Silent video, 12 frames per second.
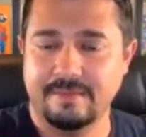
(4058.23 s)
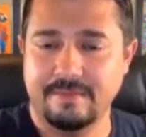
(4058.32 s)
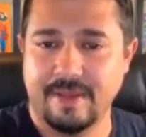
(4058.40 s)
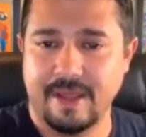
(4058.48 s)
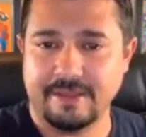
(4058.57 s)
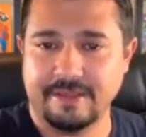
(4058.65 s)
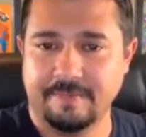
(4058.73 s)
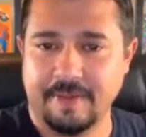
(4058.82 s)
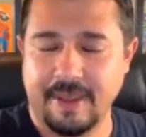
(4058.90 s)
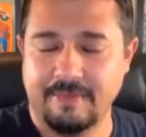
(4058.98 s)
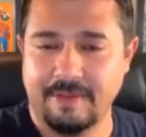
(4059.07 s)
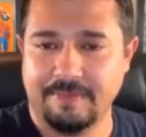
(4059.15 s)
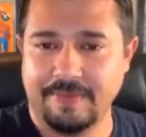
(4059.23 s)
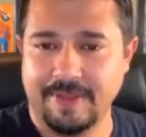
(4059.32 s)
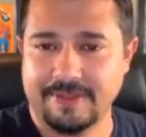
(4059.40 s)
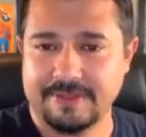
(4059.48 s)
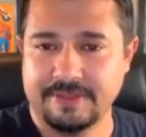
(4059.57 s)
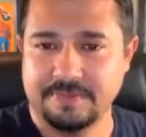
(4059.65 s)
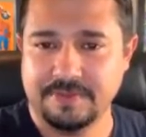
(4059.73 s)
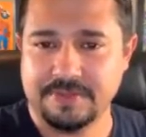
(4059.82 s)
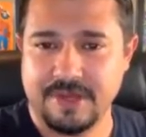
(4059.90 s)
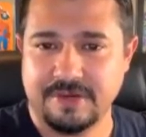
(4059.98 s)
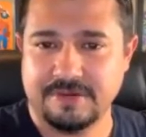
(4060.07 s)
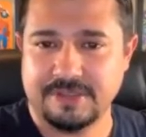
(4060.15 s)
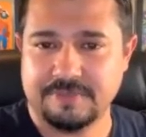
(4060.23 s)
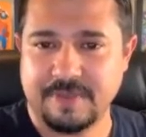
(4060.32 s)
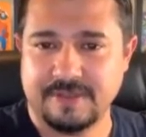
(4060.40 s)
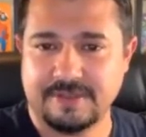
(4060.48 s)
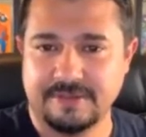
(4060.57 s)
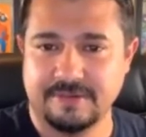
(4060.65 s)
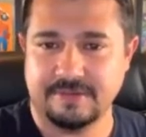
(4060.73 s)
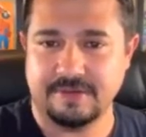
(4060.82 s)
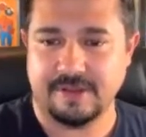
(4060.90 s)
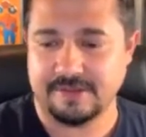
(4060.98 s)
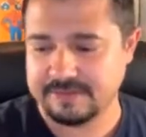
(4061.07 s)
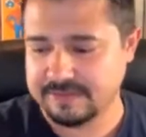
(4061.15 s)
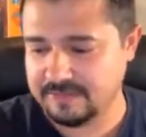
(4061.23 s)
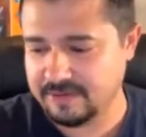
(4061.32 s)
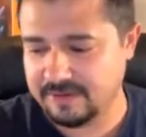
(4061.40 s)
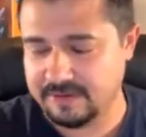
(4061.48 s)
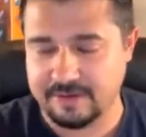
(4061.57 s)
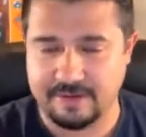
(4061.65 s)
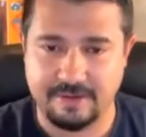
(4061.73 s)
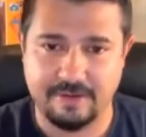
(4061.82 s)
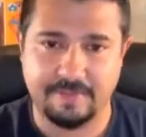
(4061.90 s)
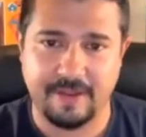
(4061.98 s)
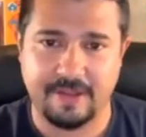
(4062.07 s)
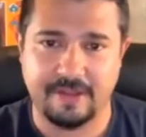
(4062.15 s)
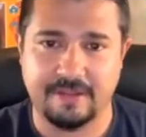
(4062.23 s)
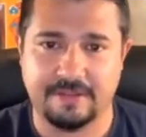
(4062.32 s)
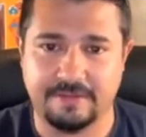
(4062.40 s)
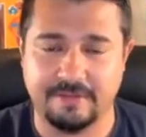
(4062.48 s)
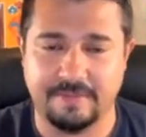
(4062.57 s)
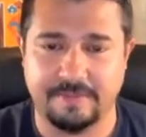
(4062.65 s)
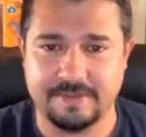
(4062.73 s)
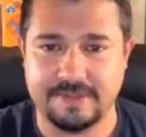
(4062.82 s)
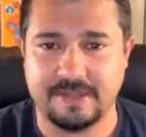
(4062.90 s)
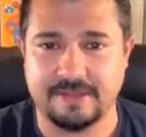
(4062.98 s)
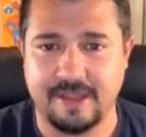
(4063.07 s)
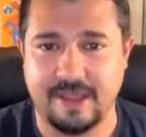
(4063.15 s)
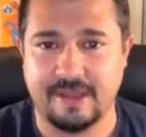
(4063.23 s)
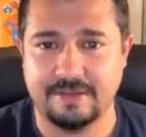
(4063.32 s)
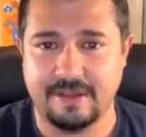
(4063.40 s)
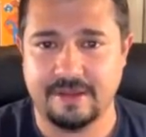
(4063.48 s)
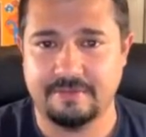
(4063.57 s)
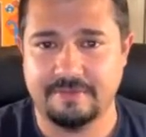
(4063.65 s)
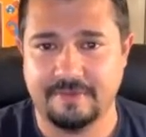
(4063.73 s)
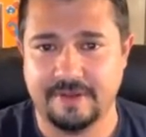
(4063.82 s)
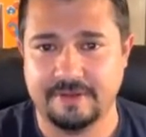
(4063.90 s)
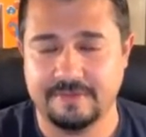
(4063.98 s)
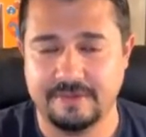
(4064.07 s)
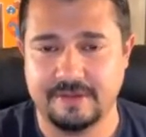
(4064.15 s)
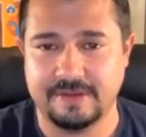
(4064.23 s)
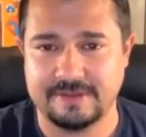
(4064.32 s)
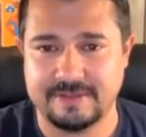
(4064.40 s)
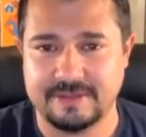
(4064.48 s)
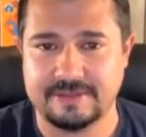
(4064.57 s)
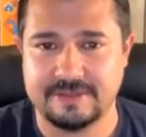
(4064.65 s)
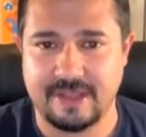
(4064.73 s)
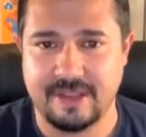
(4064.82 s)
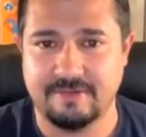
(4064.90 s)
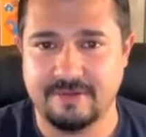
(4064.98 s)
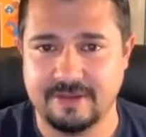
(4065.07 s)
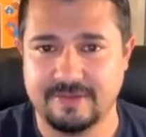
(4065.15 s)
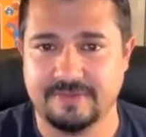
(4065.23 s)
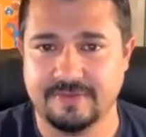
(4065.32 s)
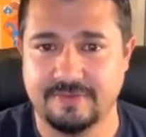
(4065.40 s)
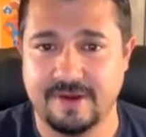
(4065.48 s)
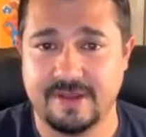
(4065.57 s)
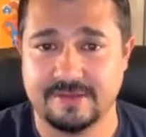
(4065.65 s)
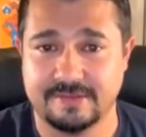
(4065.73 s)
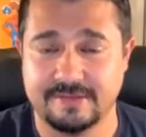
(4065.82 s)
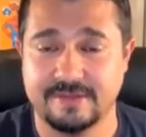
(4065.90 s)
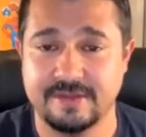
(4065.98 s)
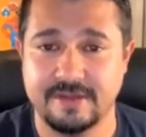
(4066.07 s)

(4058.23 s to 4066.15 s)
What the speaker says: Mike, the payment plan's super generous. Spend $200 or more, you pay 30% down, non-refundable. You get 6 to 8 weeks for the rest.